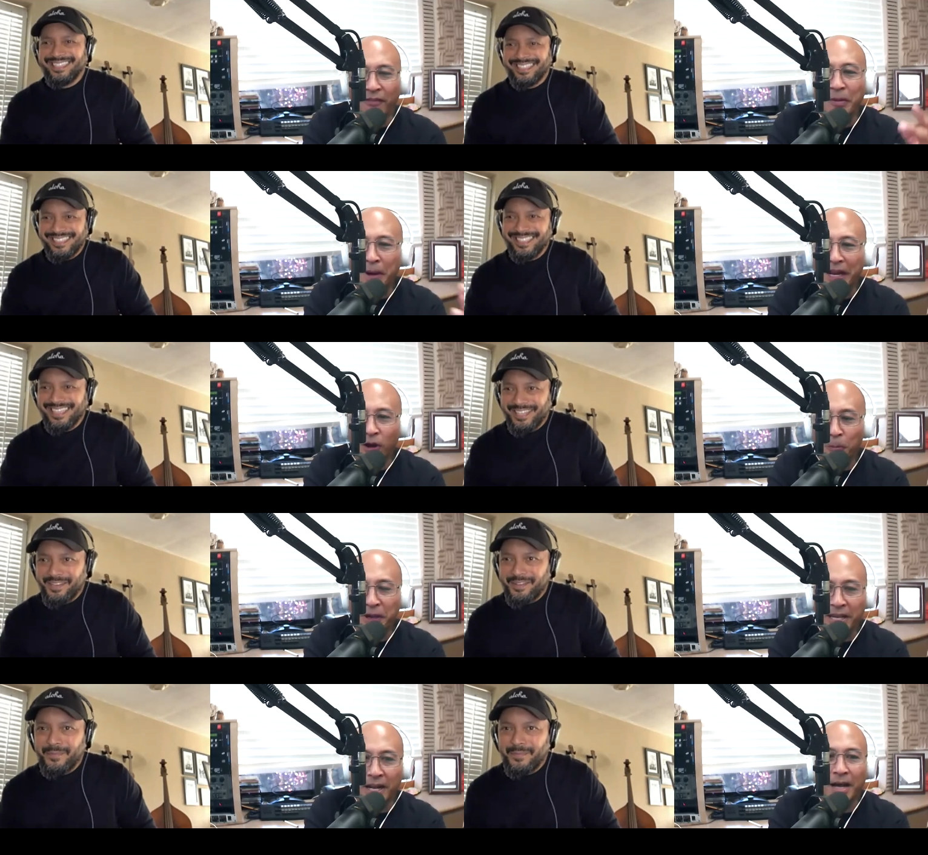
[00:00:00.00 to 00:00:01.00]
Speaker 1: everybody, go
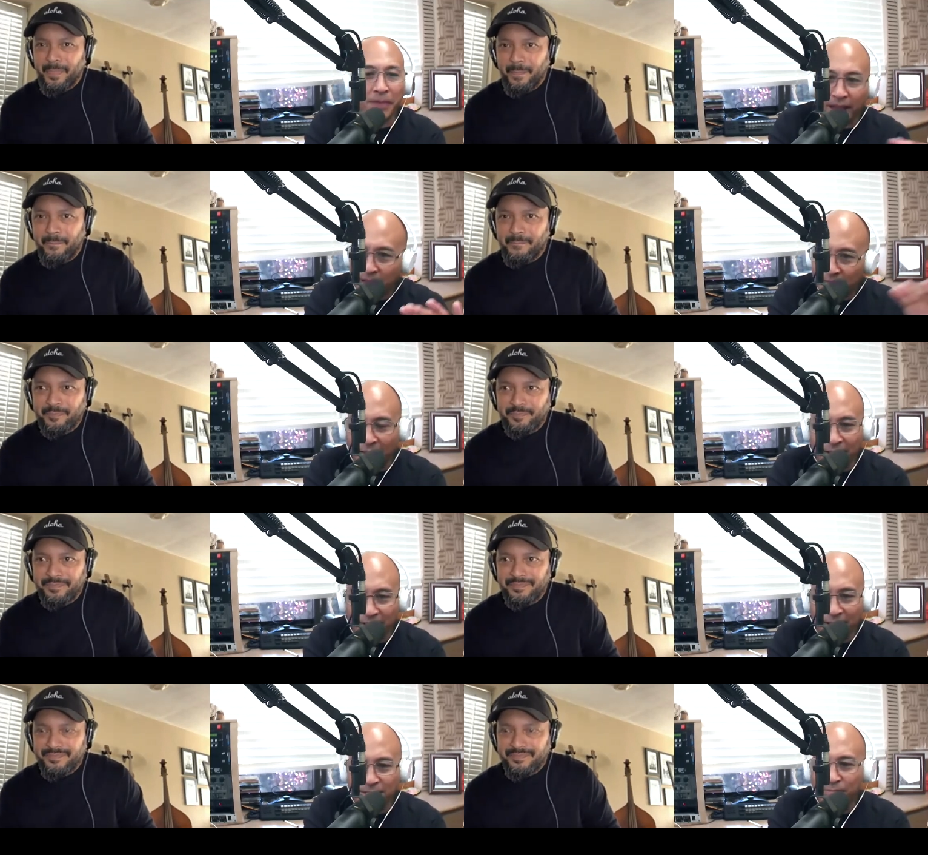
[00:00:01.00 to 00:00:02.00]
pick it up. Like, like, like